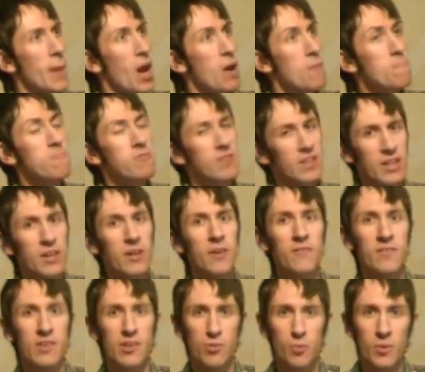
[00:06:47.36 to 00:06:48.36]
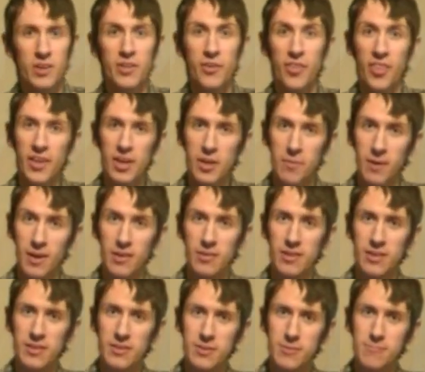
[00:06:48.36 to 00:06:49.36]
Pretty obvious when you think about it.
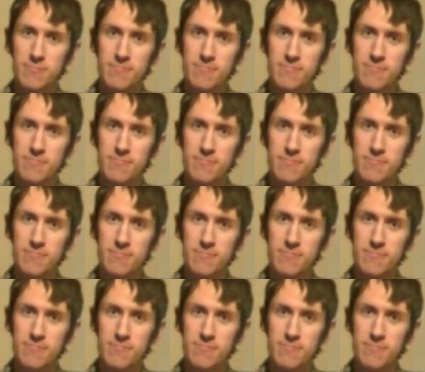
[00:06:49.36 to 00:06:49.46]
